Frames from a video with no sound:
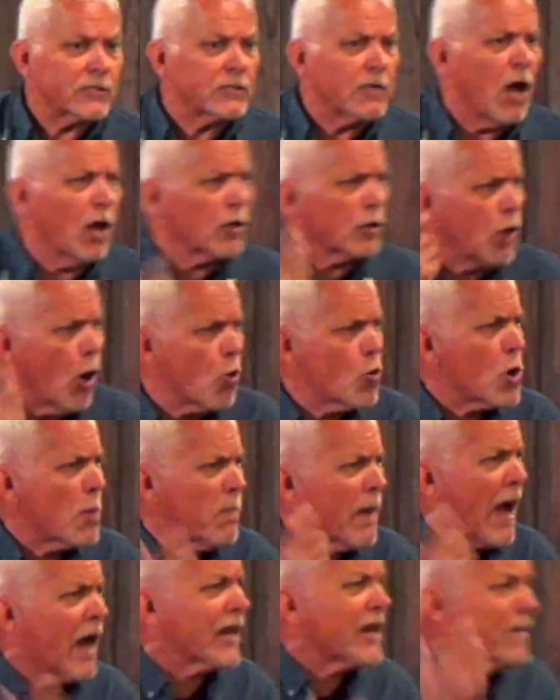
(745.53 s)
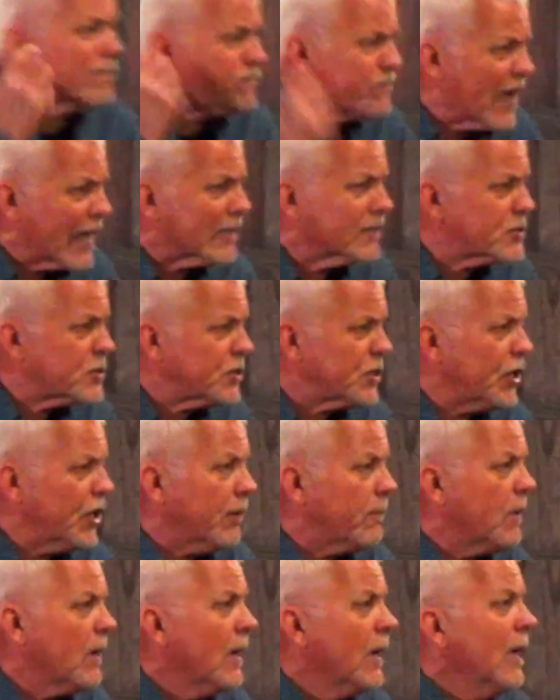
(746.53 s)
a local body of fellowship
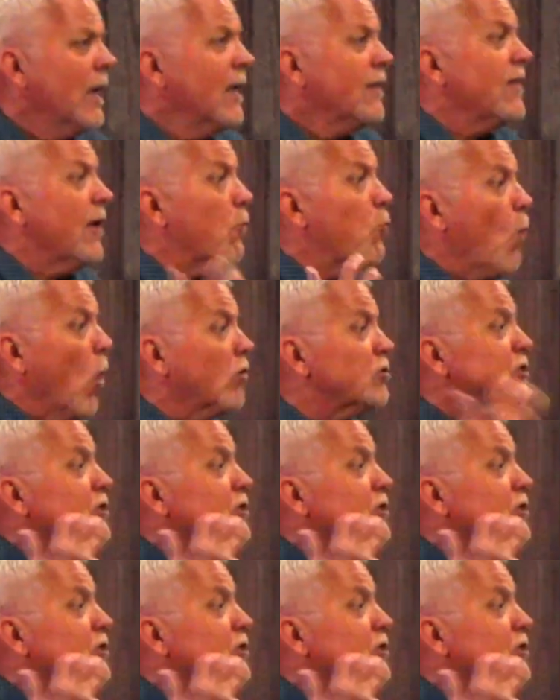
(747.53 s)
that wants to